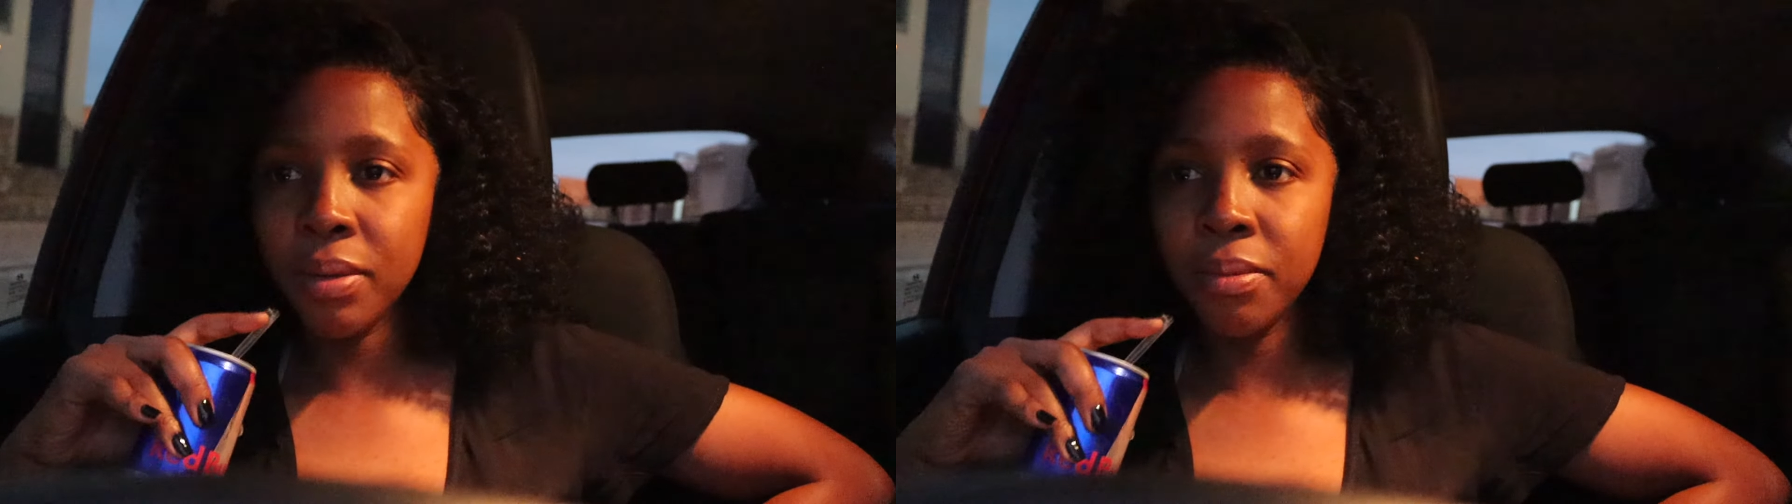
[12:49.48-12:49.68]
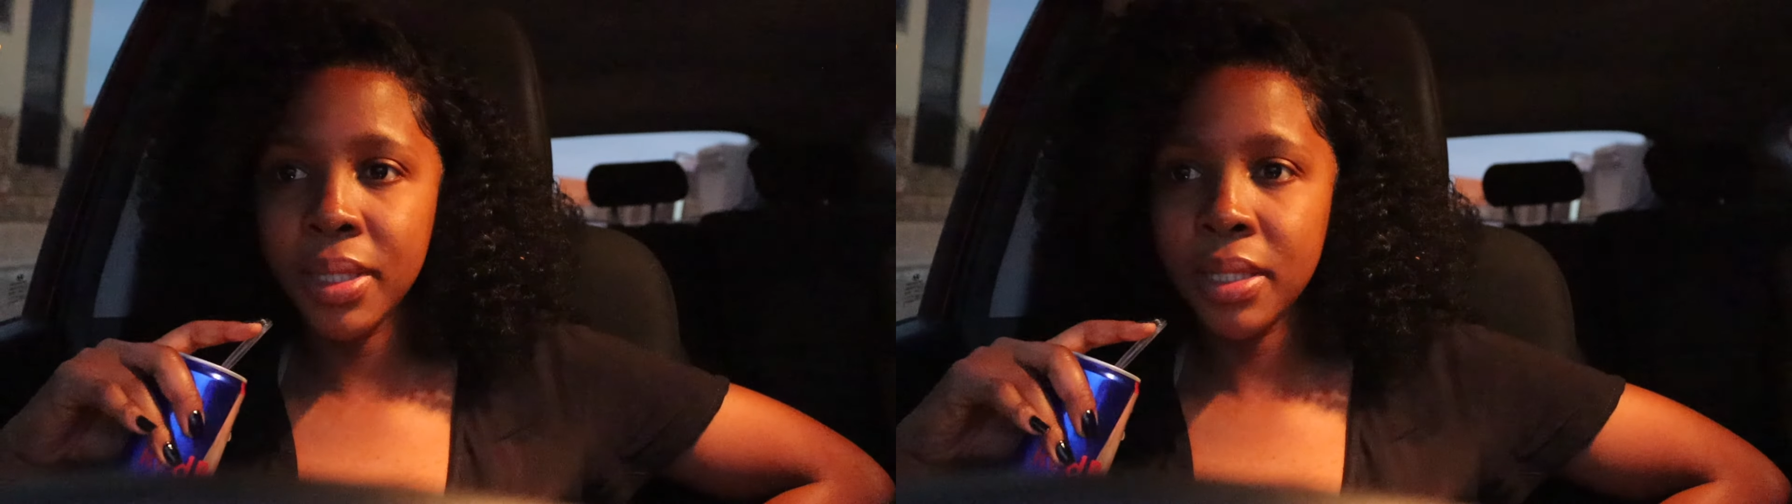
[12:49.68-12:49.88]

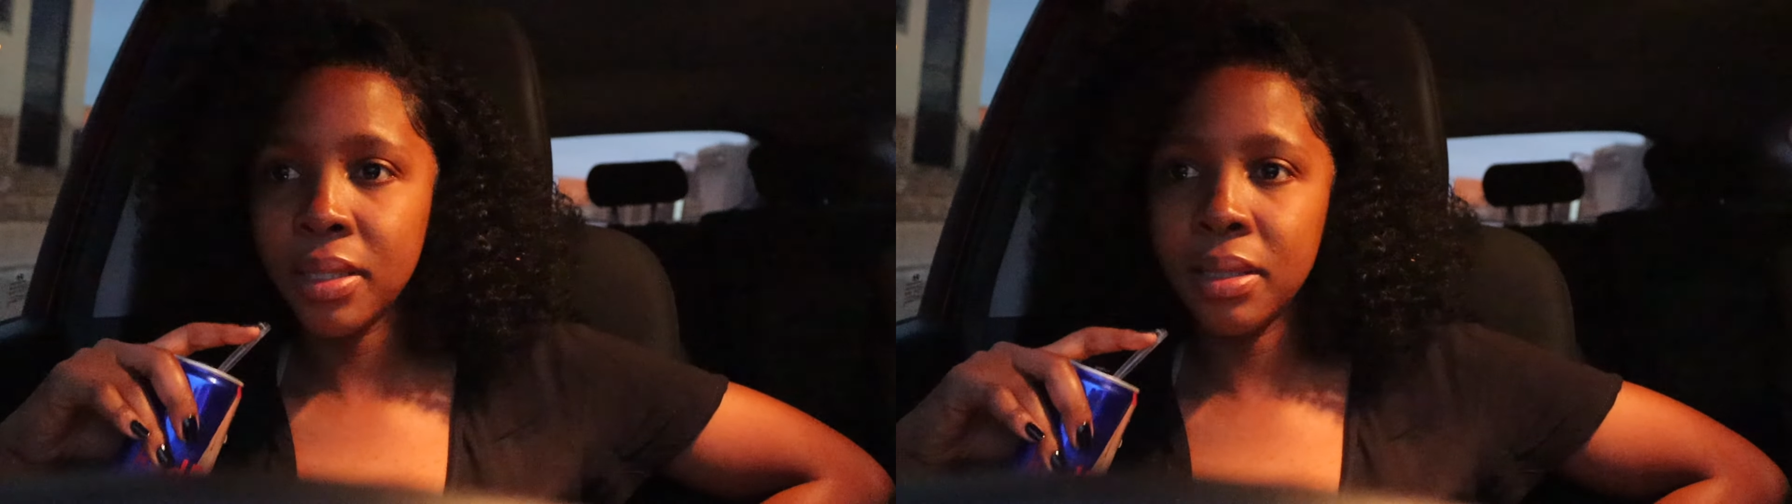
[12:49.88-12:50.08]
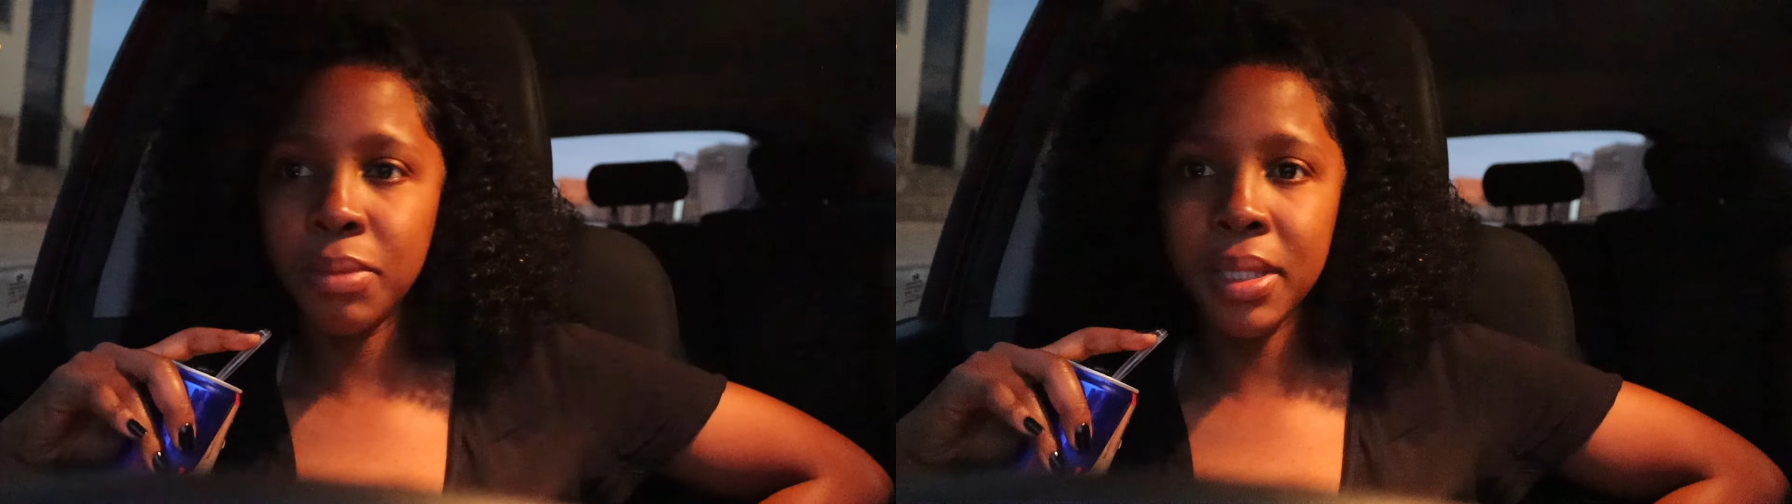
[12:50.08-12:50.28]

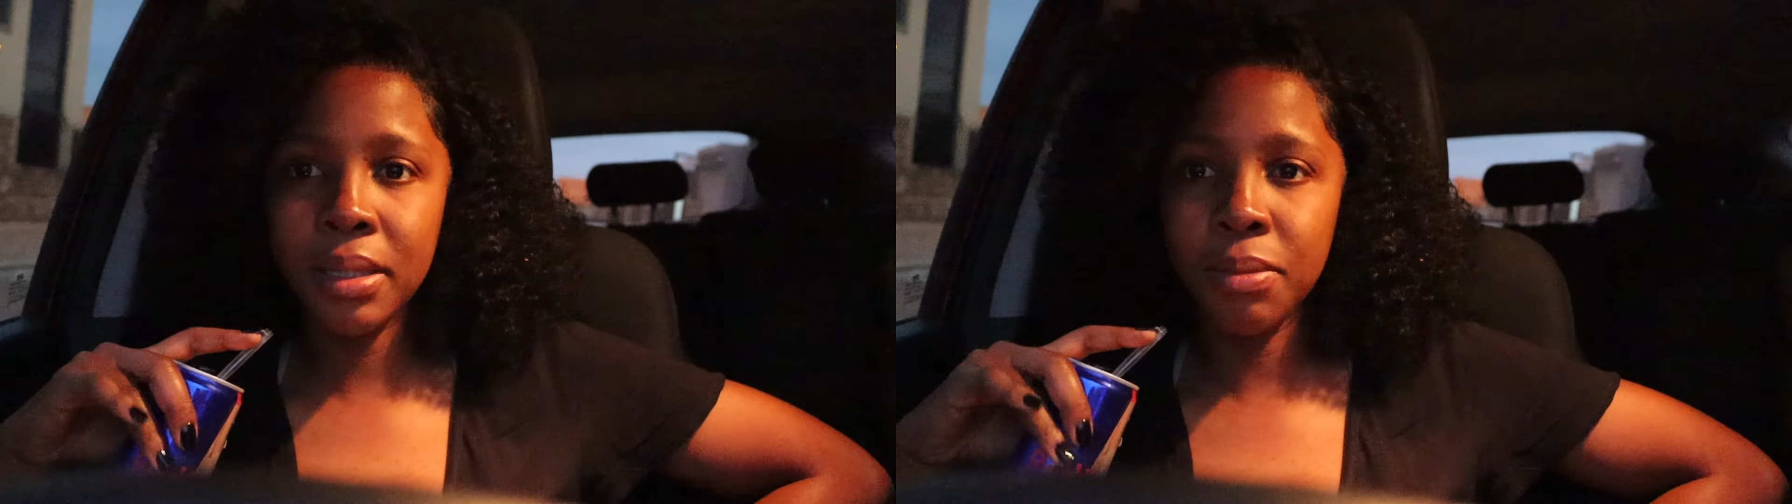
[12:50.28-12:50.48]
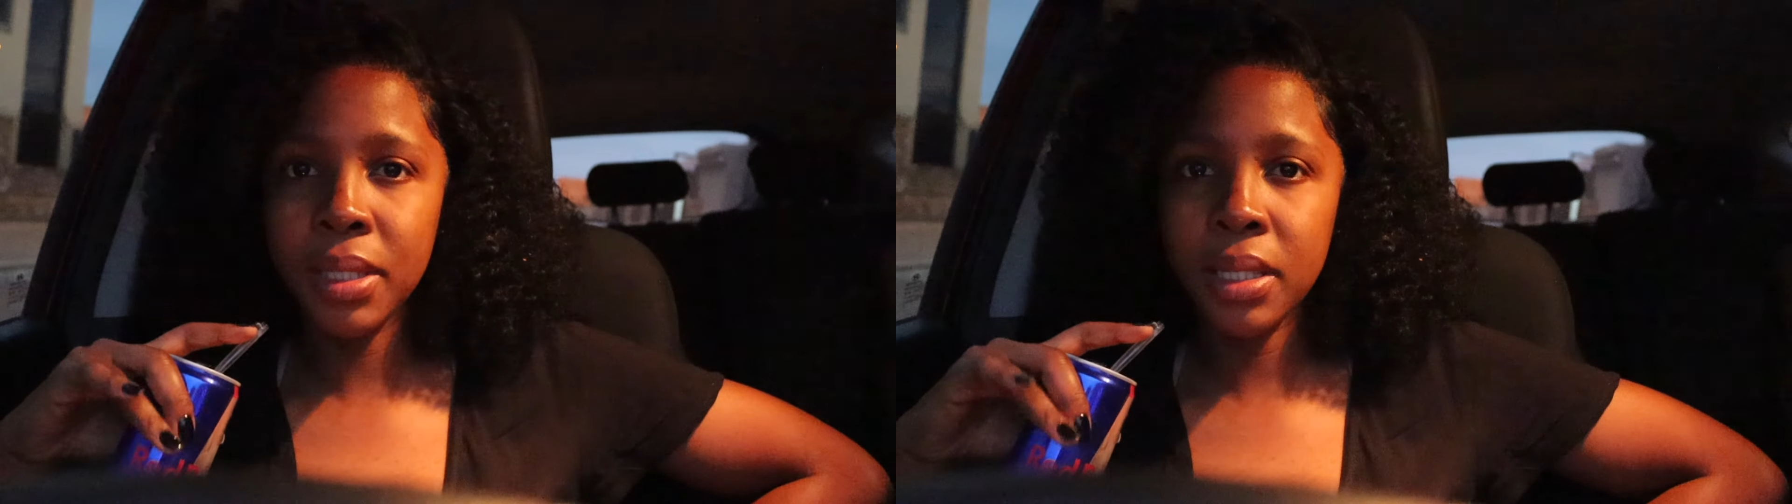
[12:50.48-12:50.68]

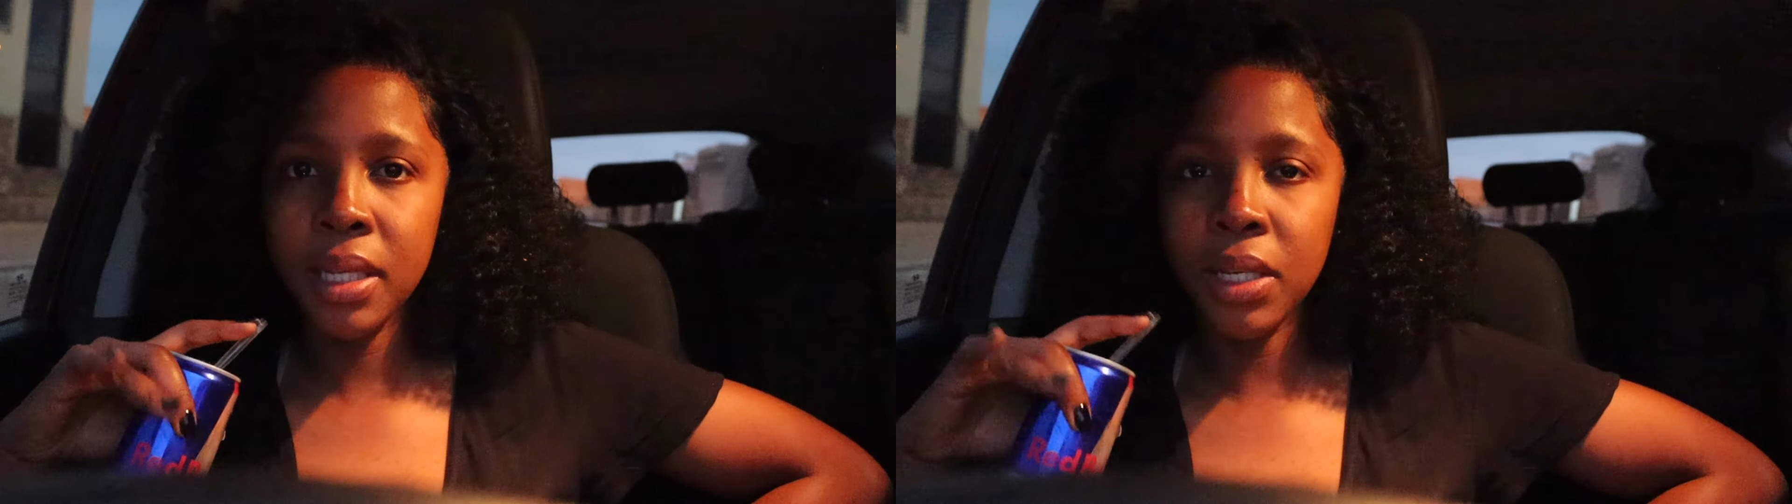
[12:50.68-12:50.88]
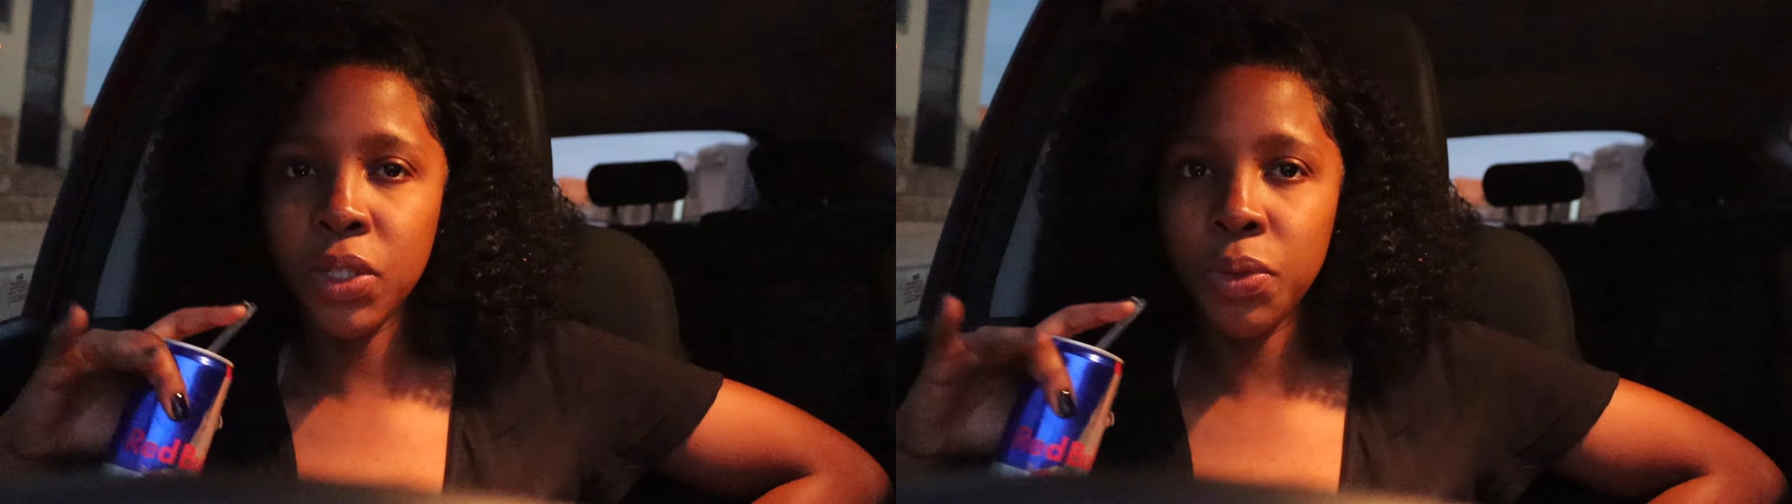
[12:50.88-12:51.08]
miss
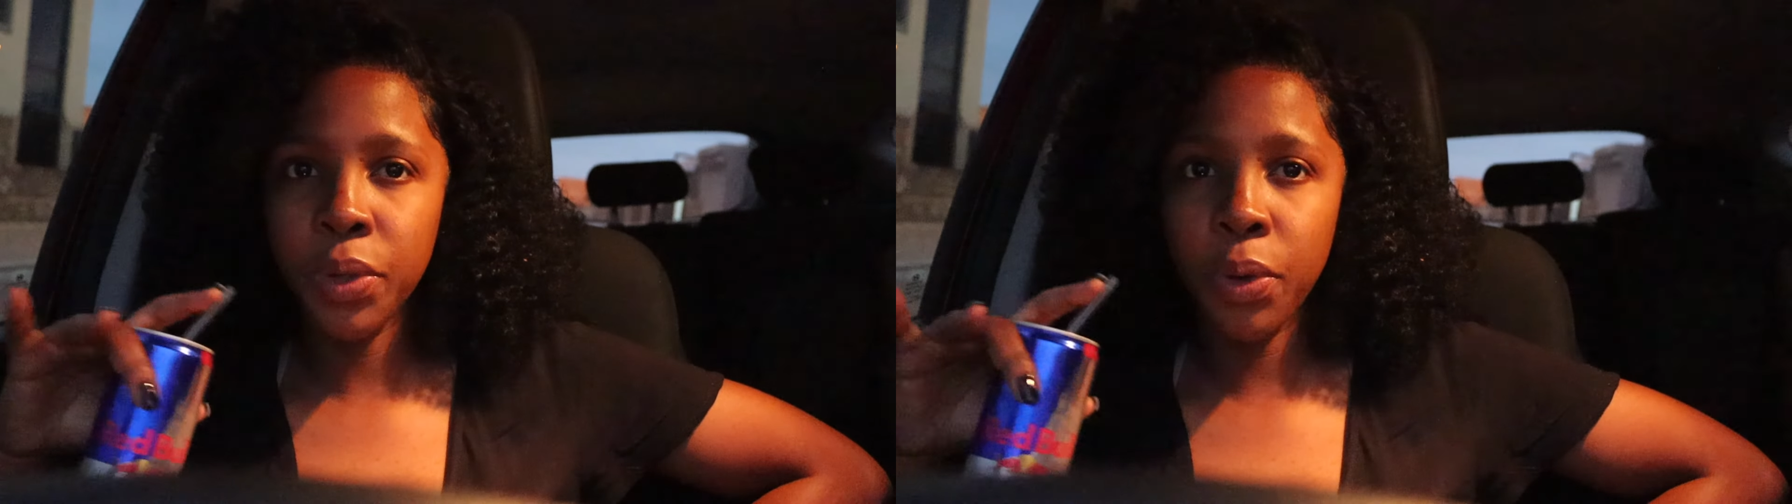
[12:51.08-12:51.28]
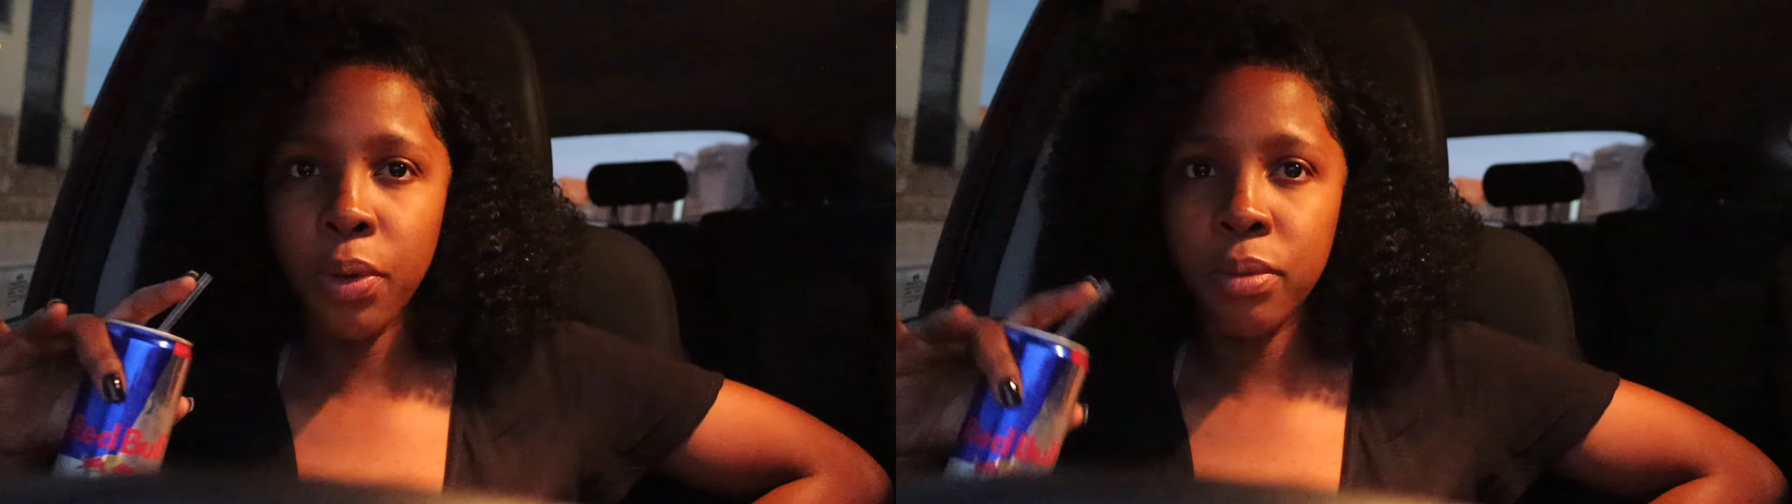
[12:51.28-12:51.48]
can do
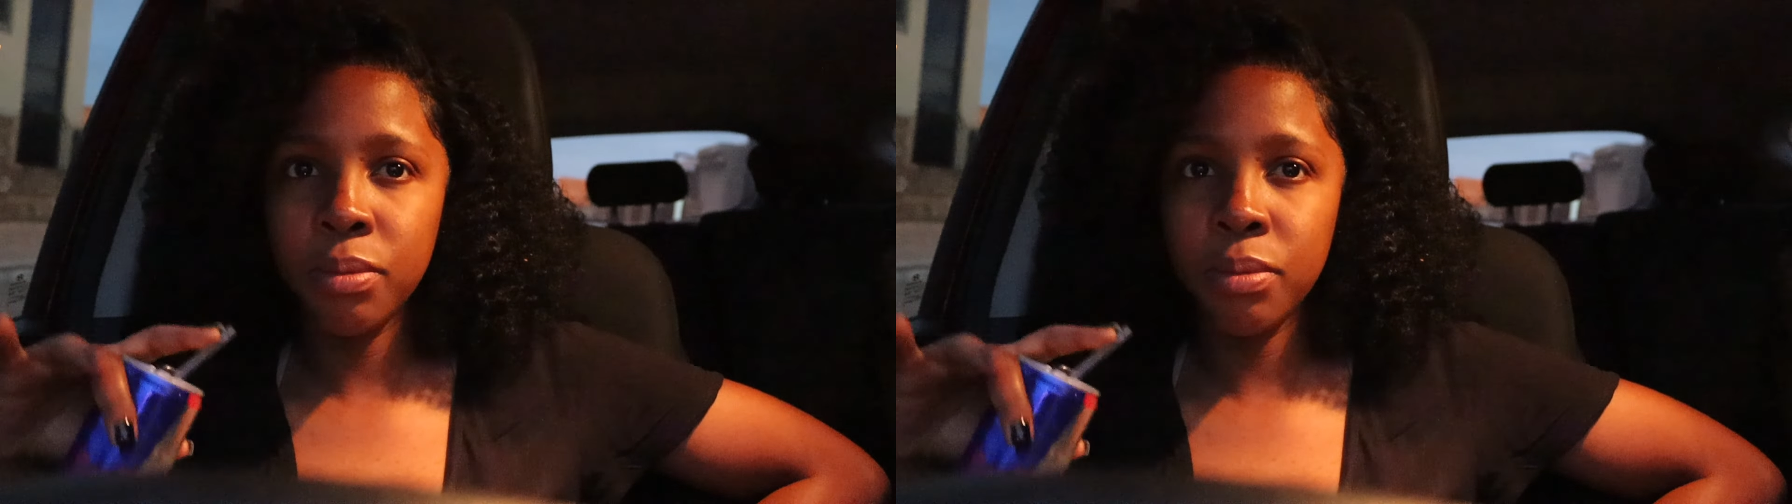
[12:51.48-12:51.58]
it all,